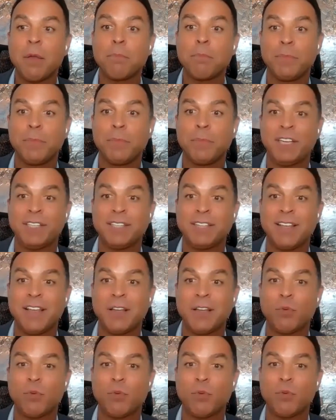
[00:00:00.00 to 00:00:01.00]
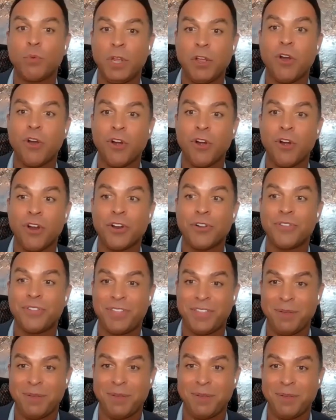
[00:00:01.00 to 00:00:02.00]
That means that we
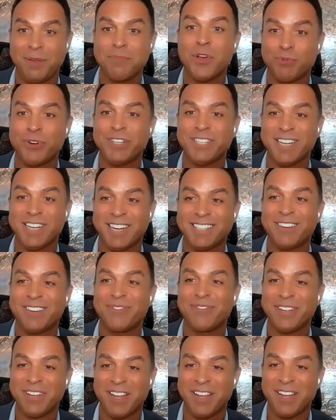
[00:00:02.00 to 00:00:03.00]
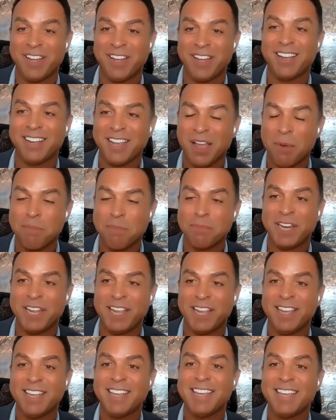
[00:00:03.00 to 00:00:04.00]
are the most productive
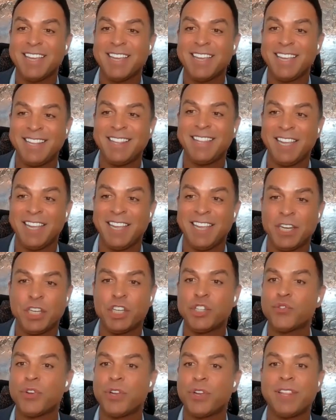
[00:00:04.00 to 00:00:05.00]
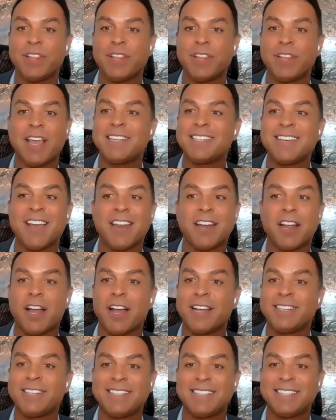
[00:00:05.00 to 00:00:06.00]
company in the industry. That is
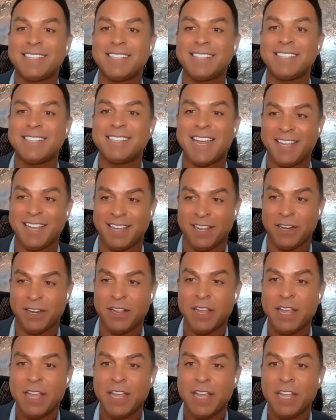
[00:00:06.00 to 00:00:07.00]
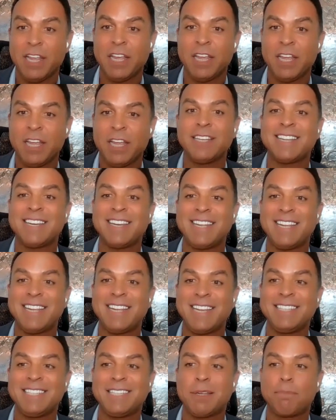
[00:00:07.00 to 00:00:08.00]
not us saying it. It is
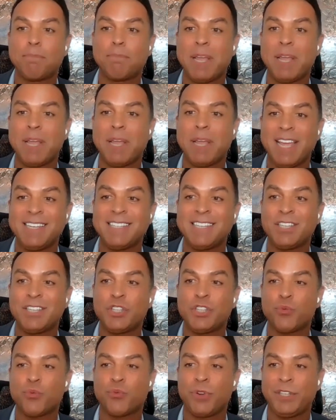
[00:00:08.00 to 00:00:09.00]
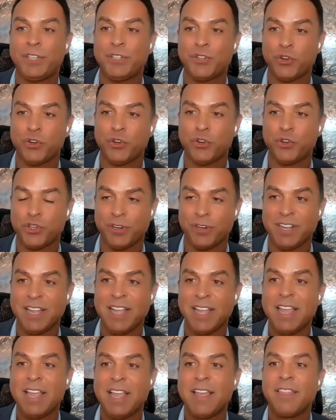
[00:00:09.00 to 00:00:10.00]
an independent
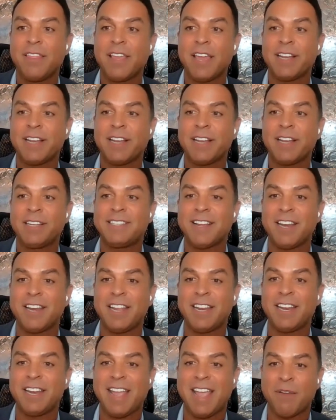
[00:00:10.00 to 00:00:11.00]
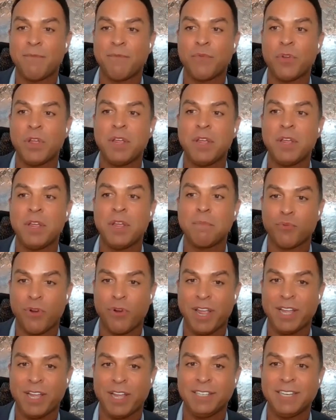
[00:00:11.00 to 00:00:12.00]
researcher that has studied
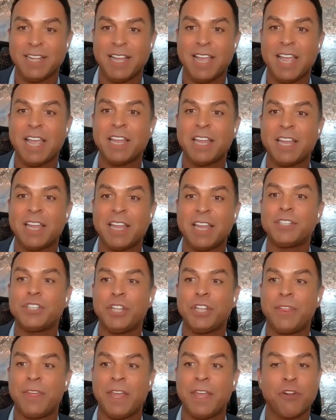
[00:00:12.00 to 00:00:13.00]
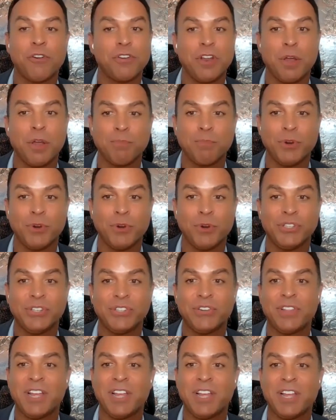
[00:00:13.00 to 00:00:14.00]
every brand, and it's their
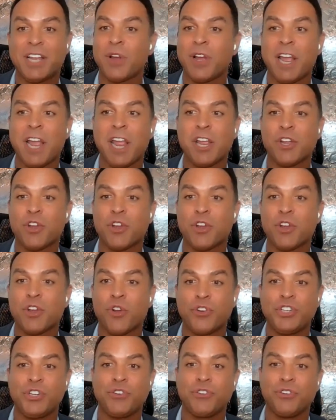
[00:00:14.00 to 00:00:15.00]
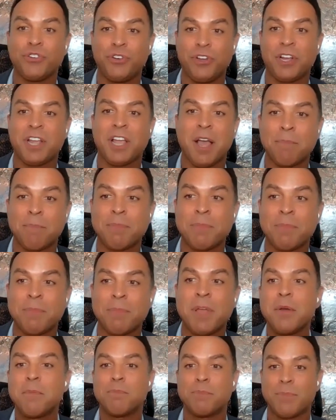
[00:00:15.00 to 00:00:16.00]
numbers. So that's why I encourage you to look
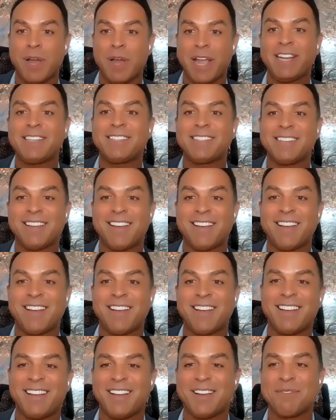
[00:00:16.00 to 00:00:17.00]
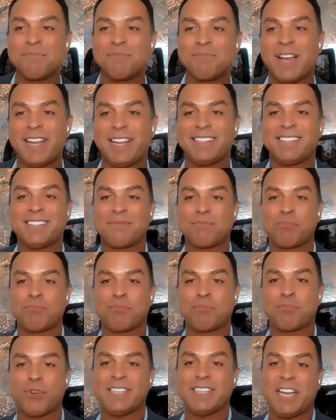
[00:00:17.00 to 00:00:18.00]
up Mike's
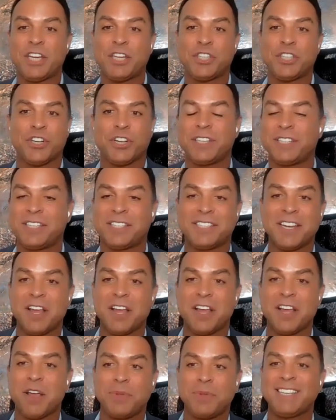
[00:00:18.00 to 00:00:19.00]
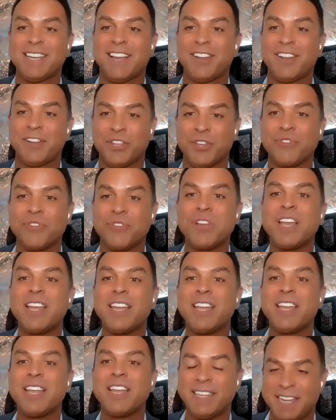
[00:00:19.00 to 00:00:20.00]
presentation, because it's not me telling you.